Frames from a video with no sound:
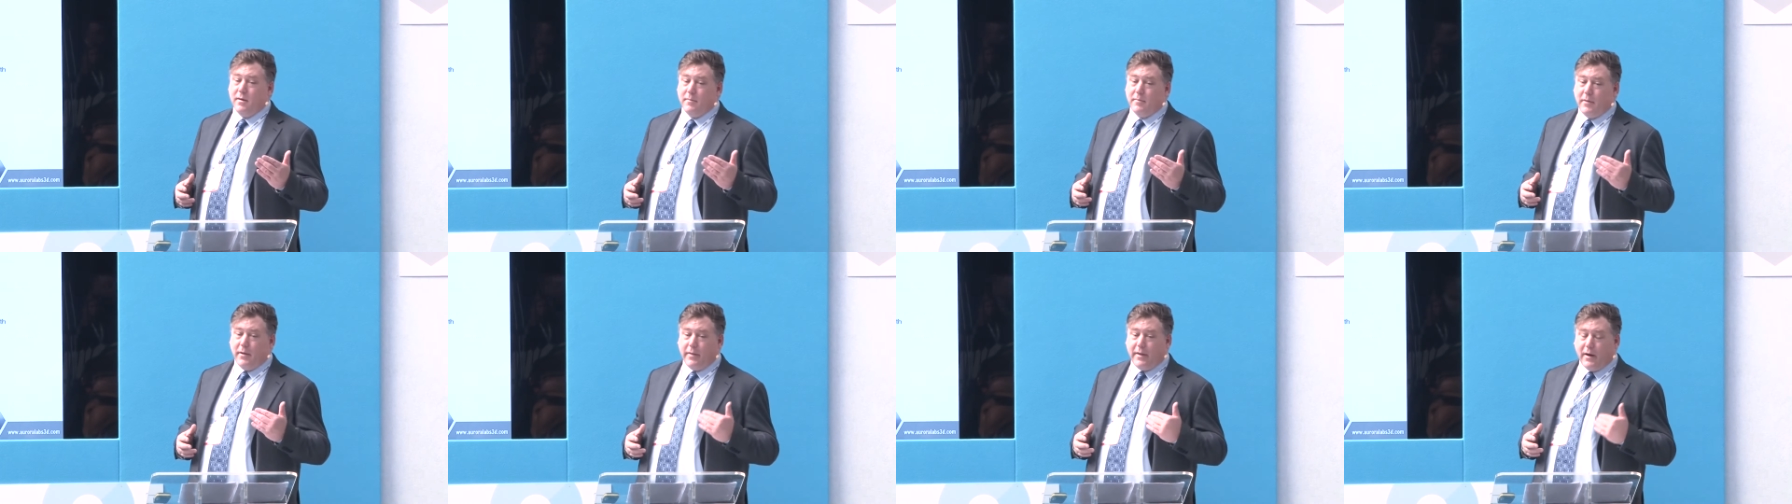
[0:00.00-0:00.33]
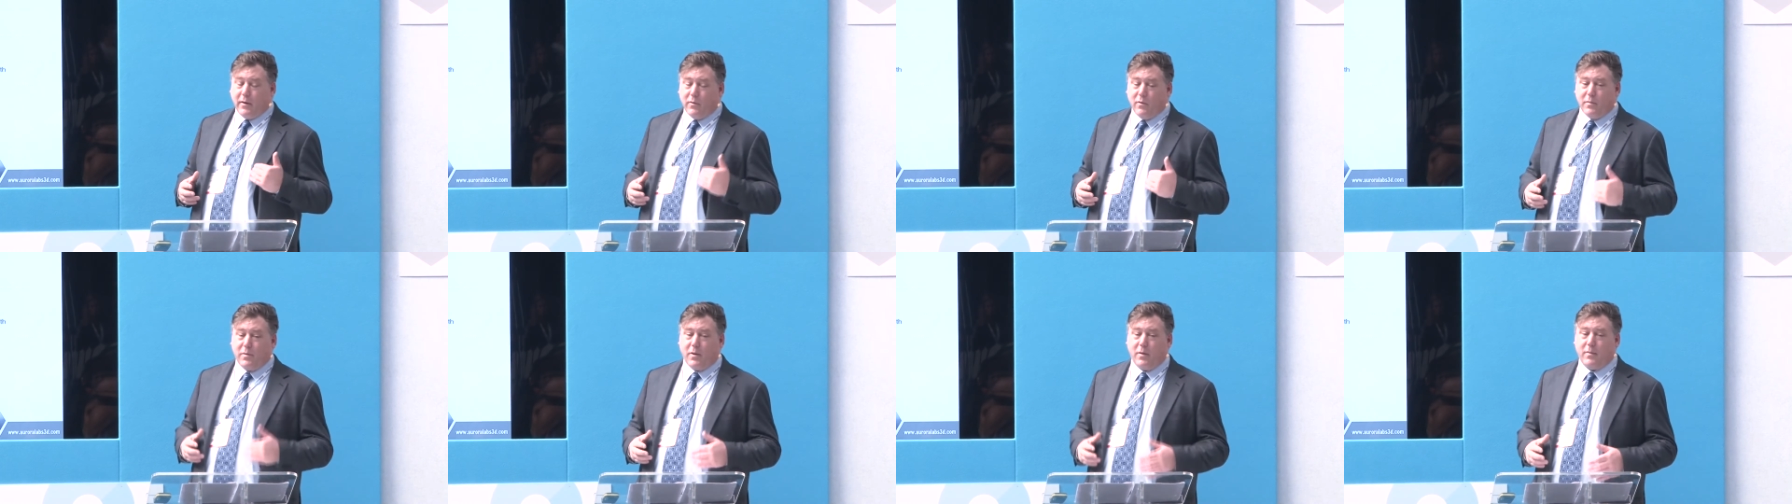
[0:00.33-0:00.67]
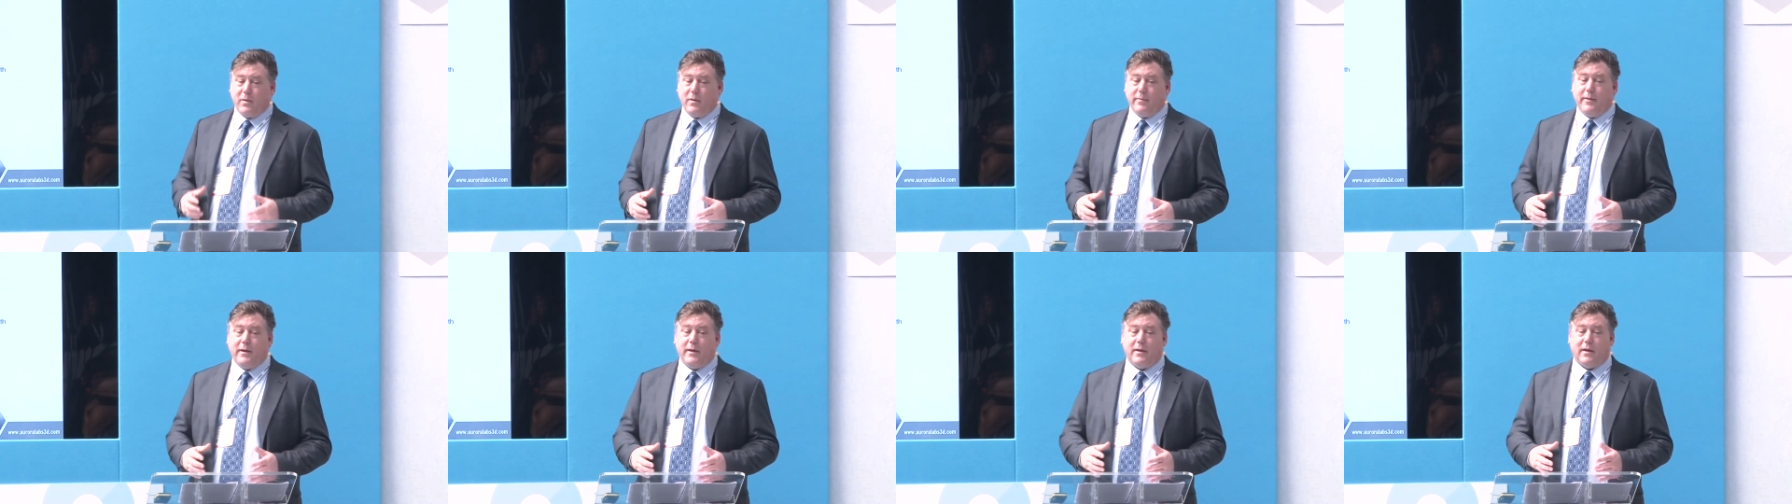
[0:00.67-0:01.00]
but that will
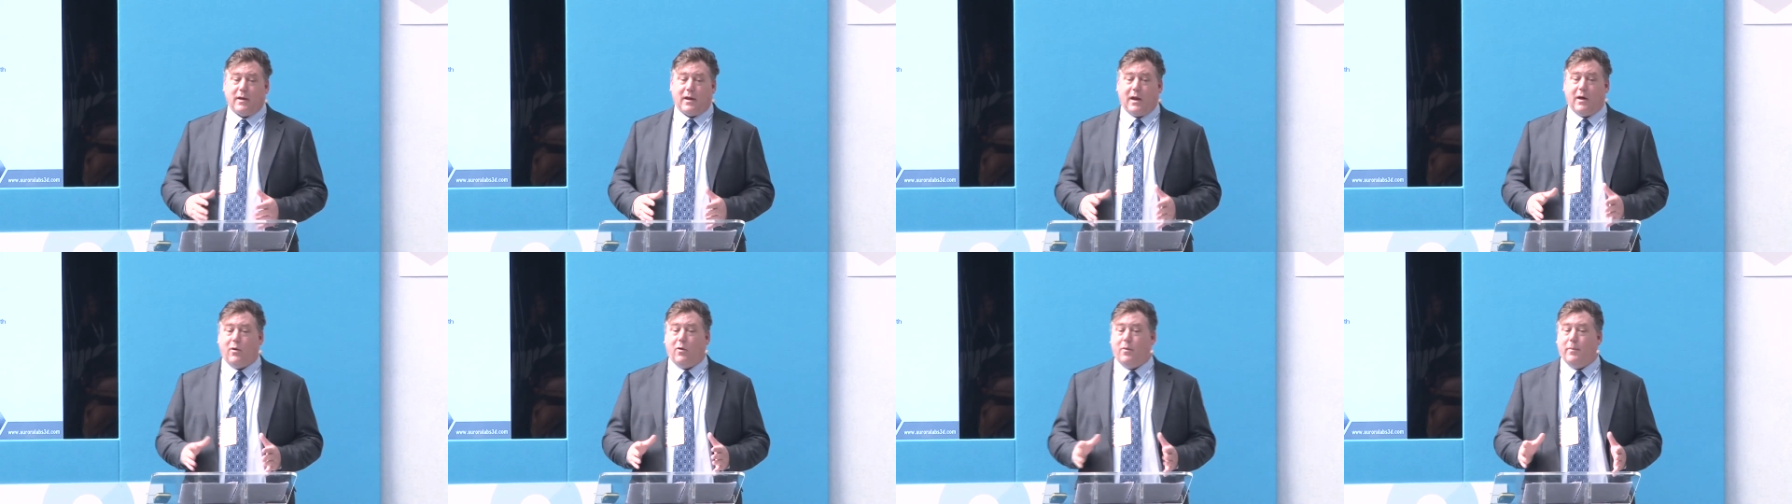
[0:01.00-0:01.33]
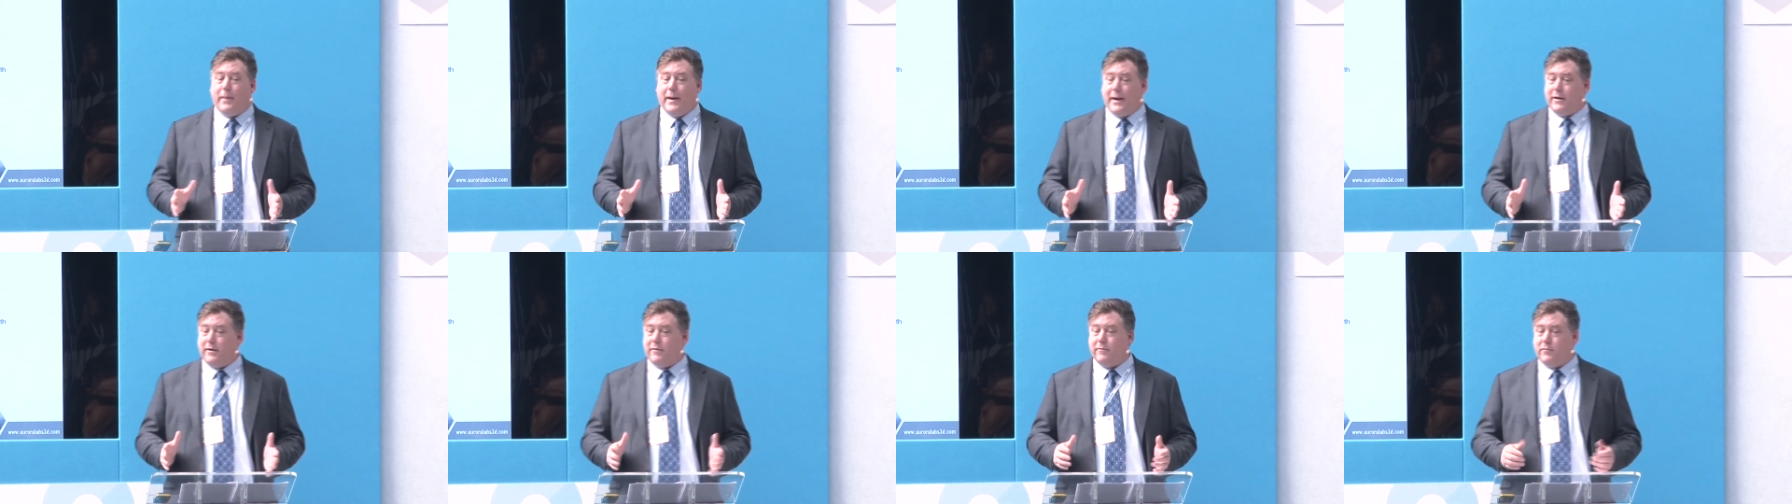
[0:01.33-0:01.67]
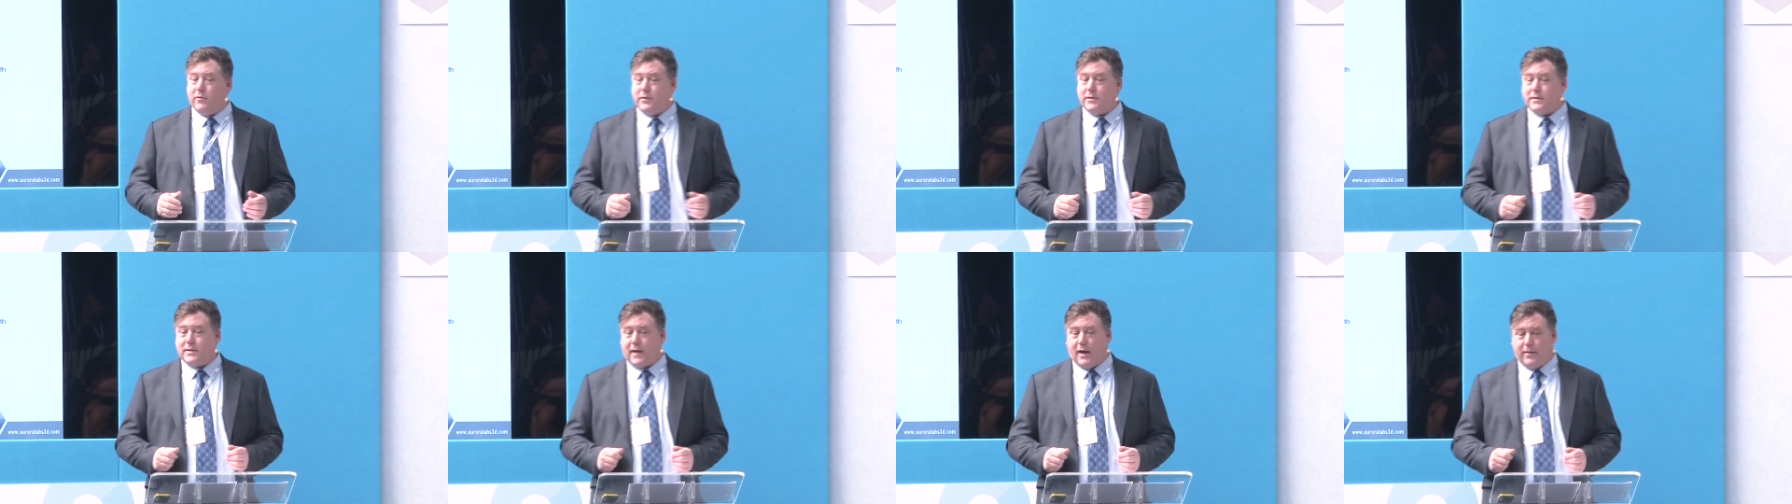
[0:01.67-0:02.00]
probably be the lower bound of
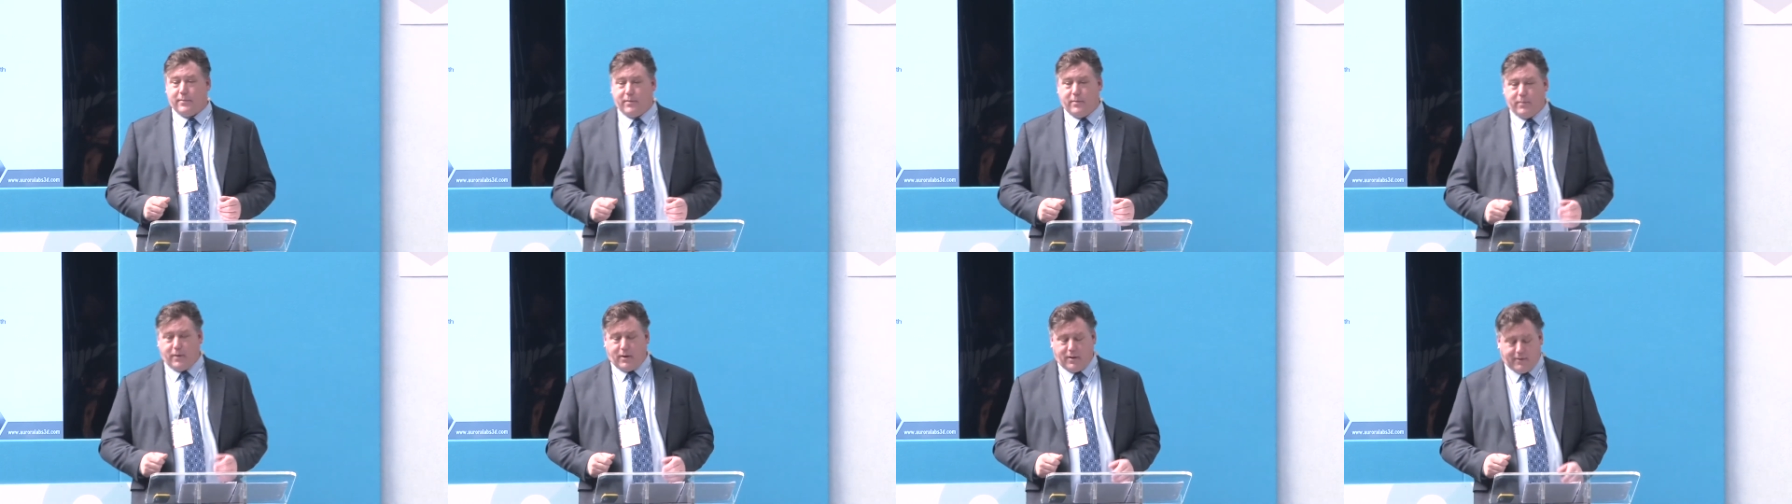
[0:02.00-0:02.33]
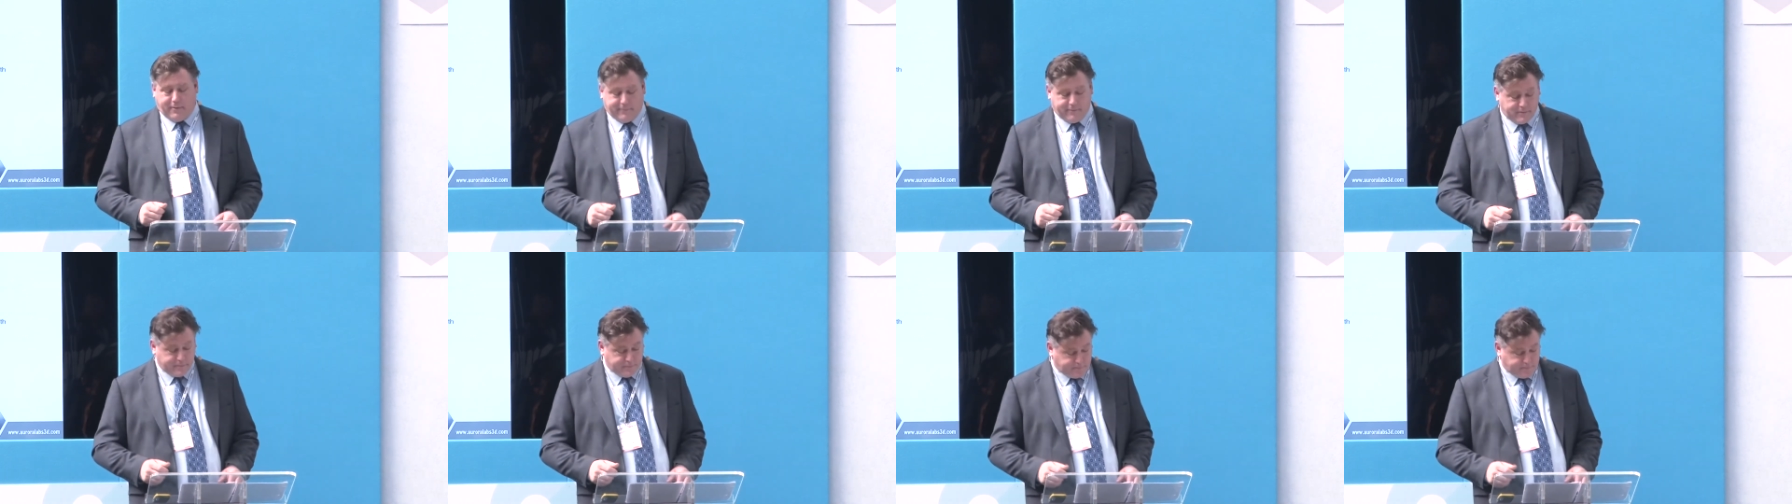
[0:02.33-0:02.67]
what it's capable of.